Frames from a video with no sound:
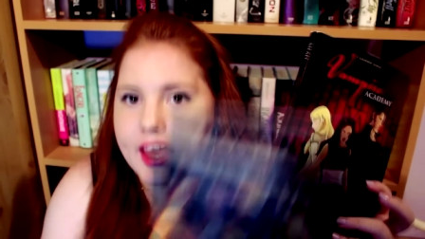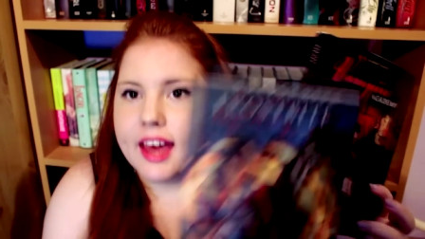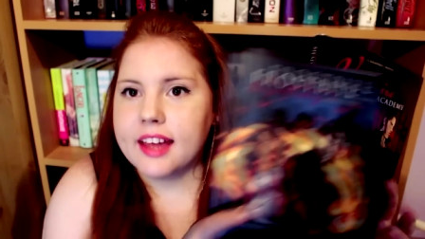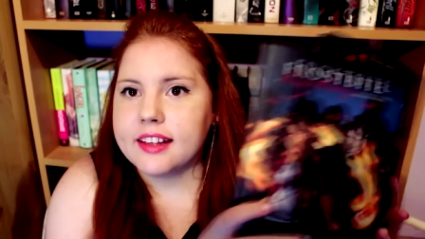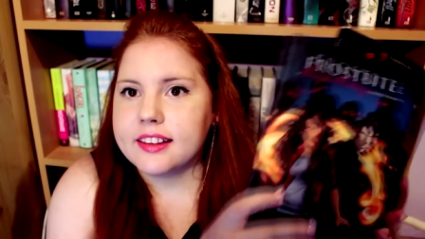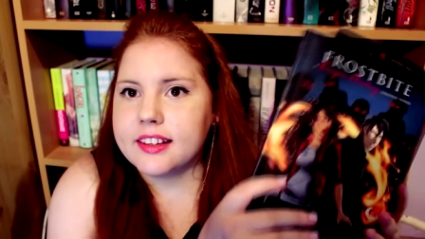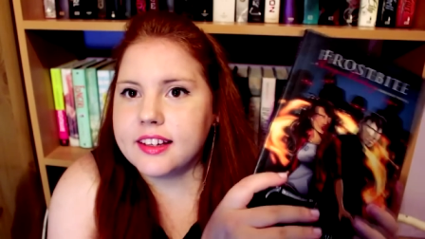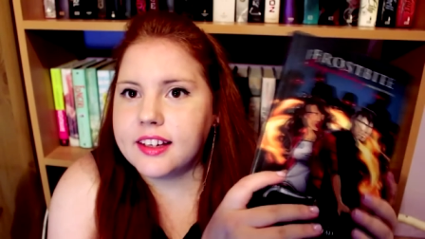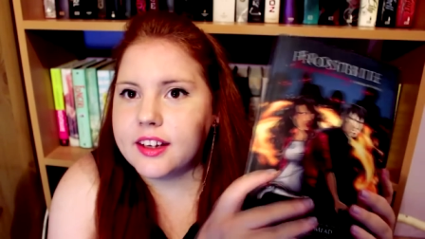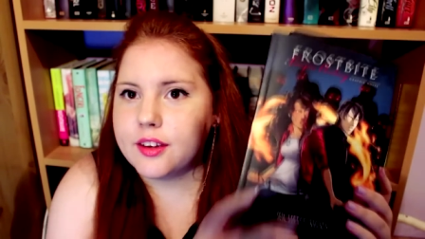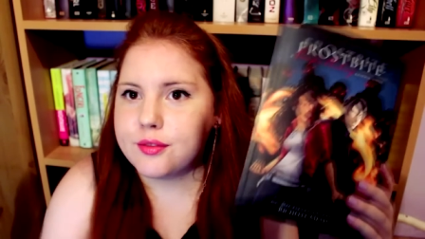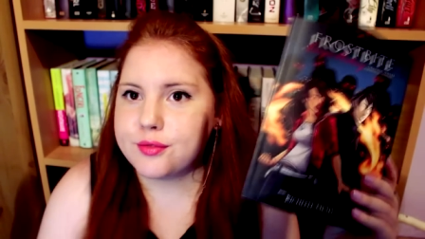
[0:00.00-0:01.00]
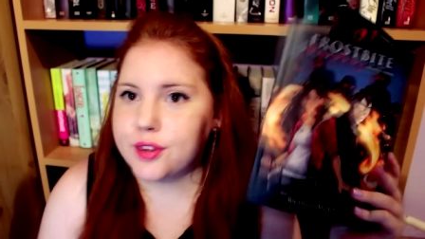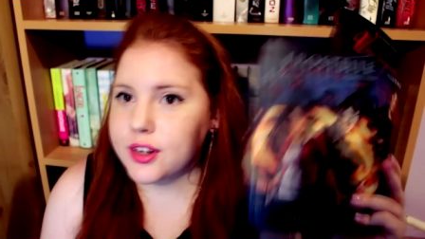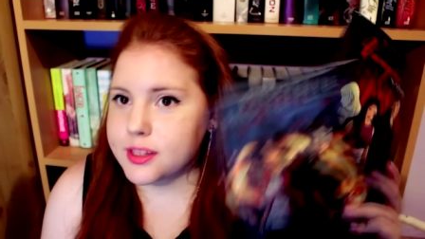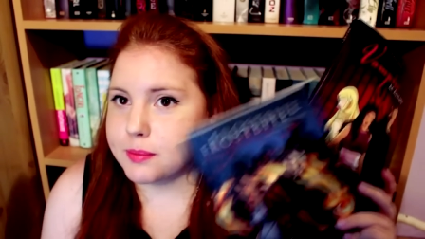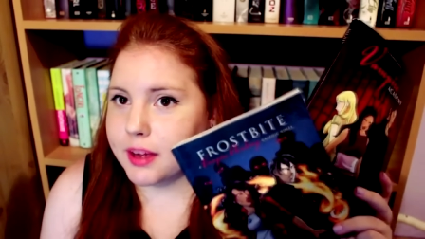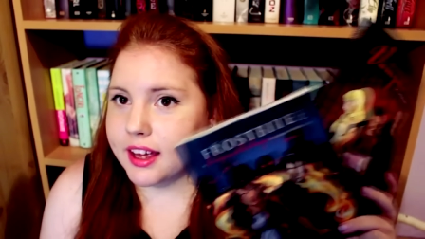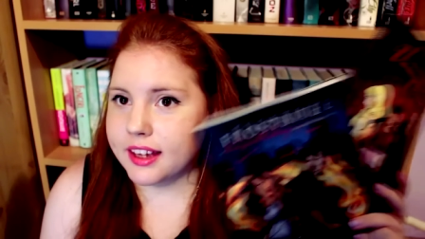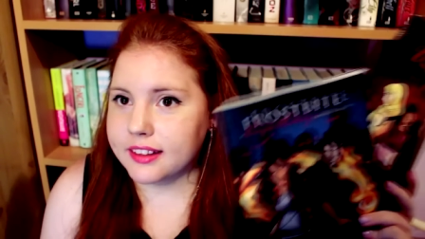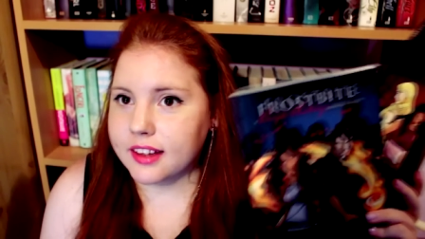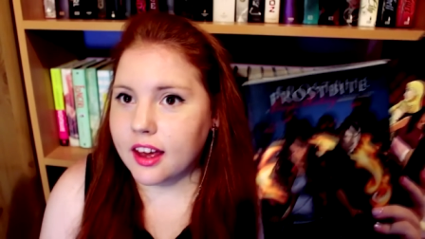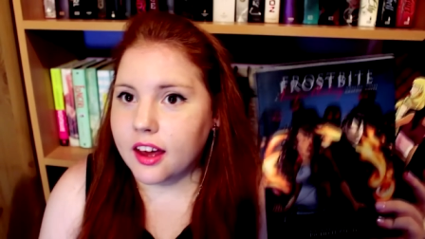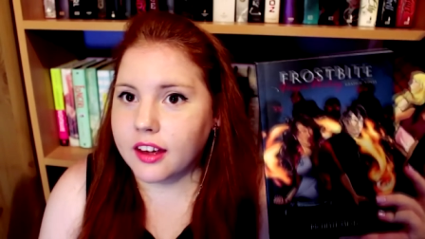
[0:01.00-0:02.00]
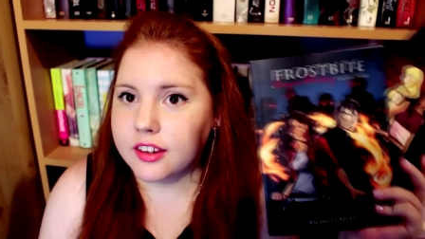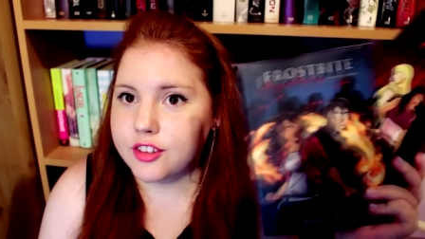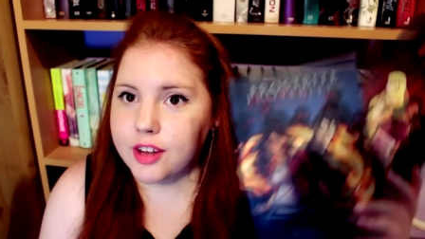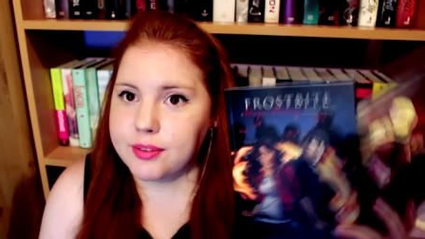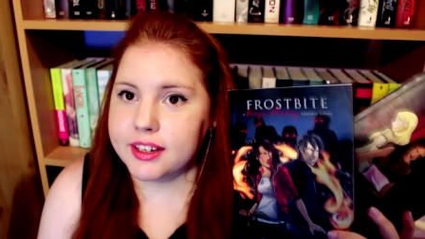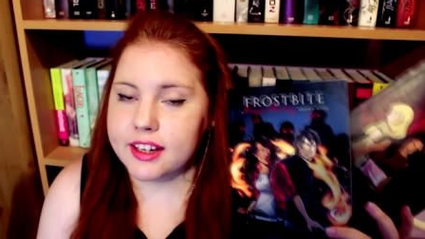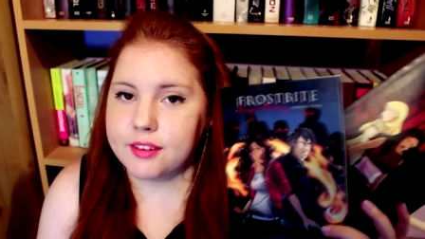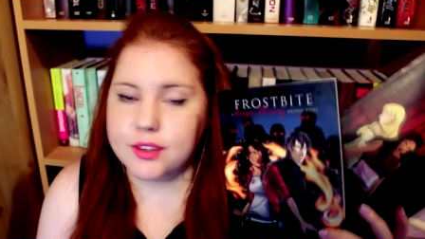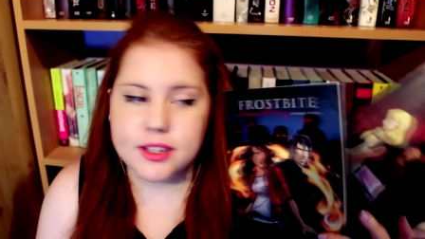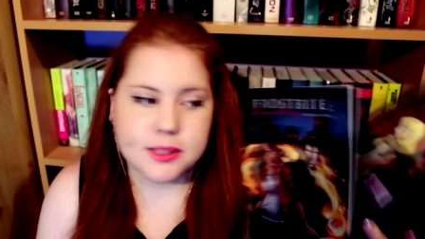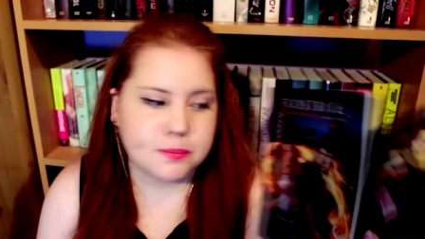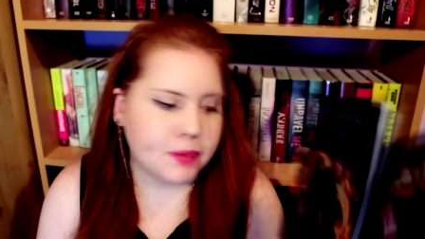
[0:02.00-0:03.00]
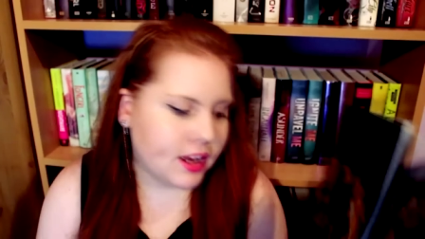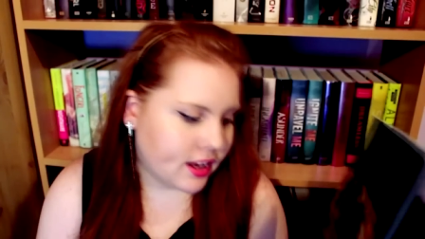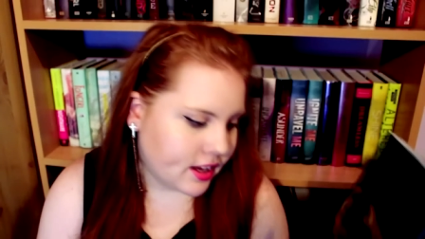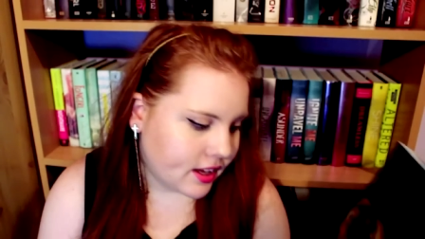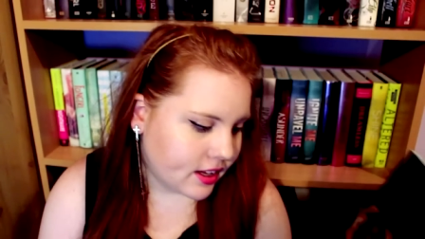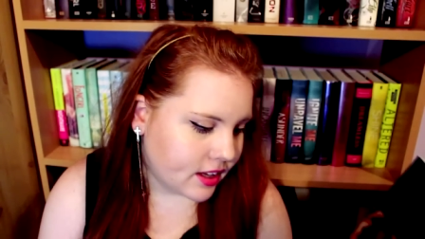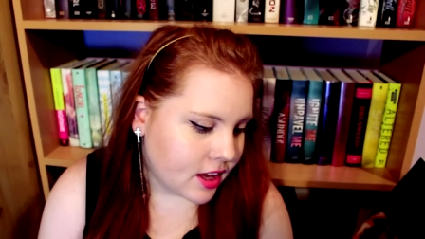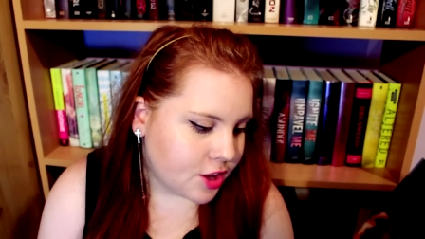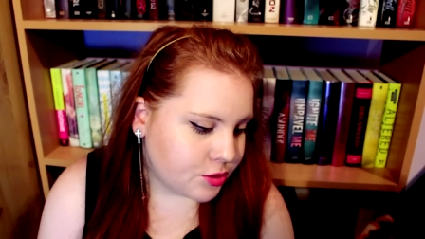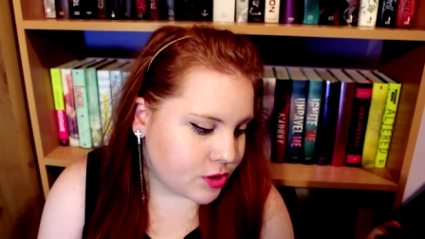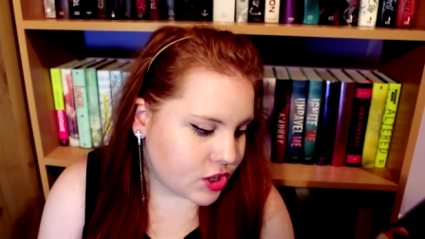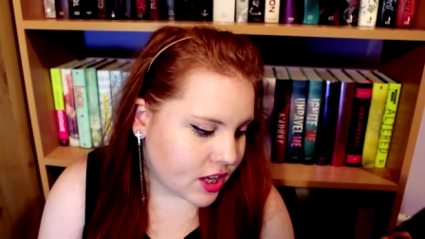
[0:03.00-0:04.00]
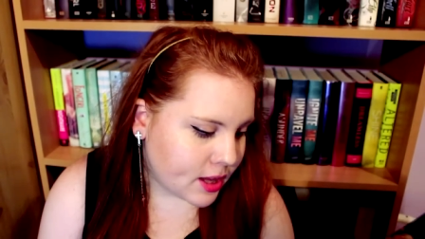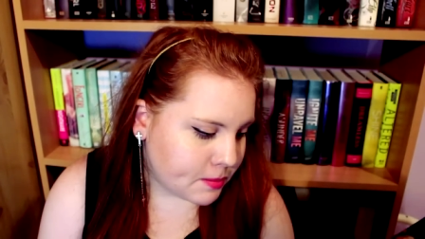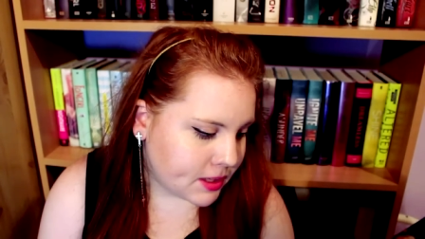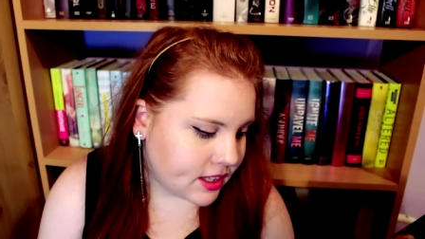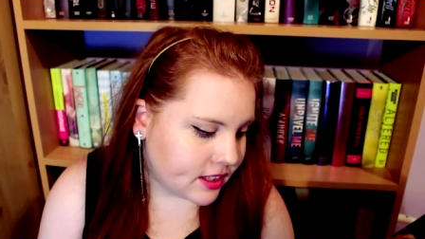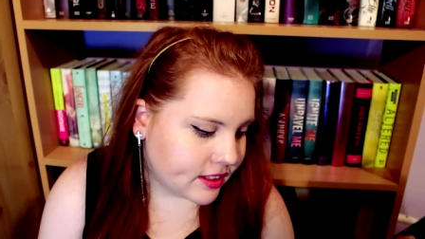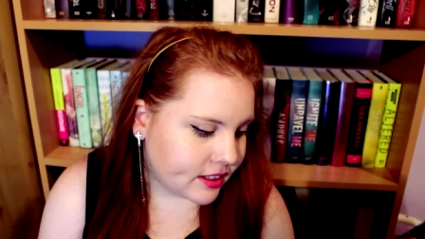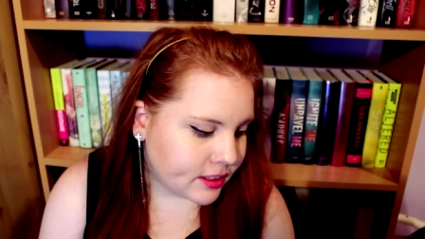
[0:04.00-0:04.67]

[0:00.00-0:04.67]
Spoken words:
and the Frostbite graphic novels by Rusha Mead,